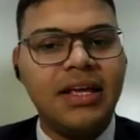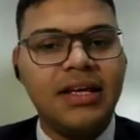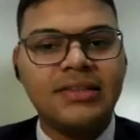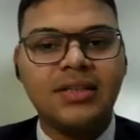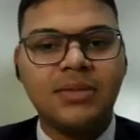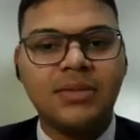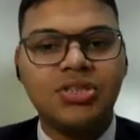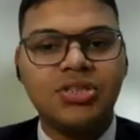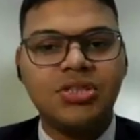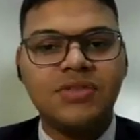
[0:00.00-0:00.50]

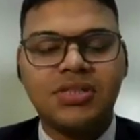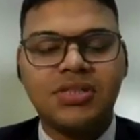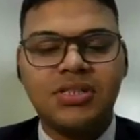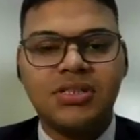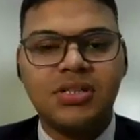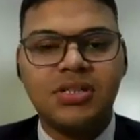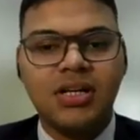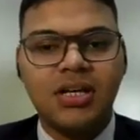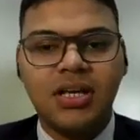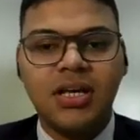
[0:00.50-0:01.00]
bedi and sabji,
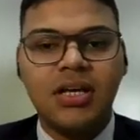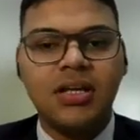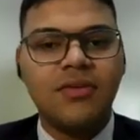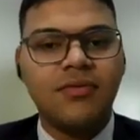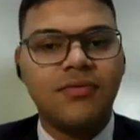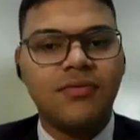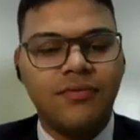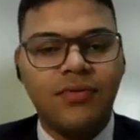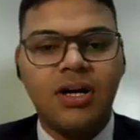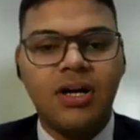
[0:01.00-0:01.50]
which is
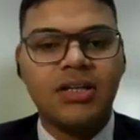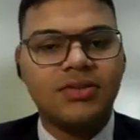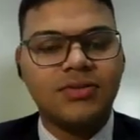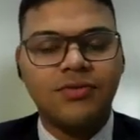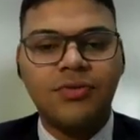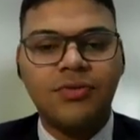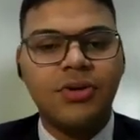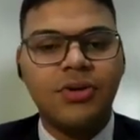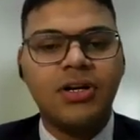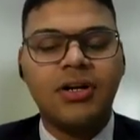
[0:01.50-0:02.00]
again
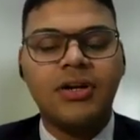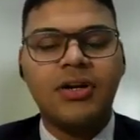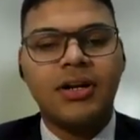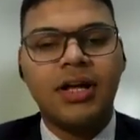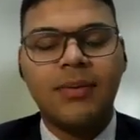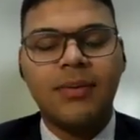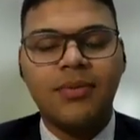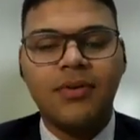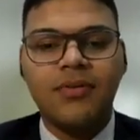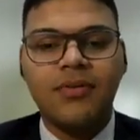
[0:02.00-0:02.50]
fast food
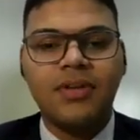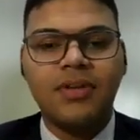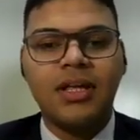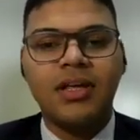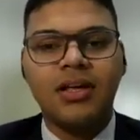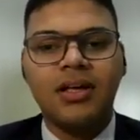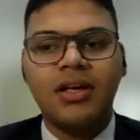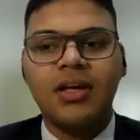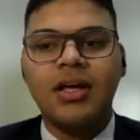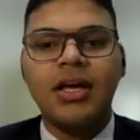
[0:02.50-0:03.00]
type
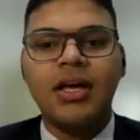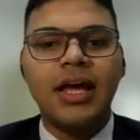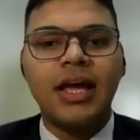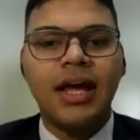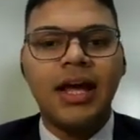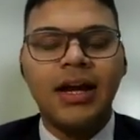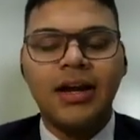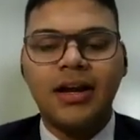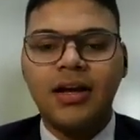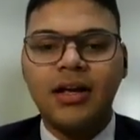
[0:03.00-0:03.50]
of thing.
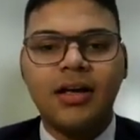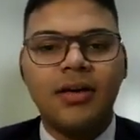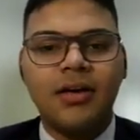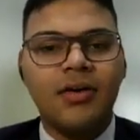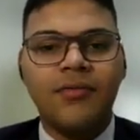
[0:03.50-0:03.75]
And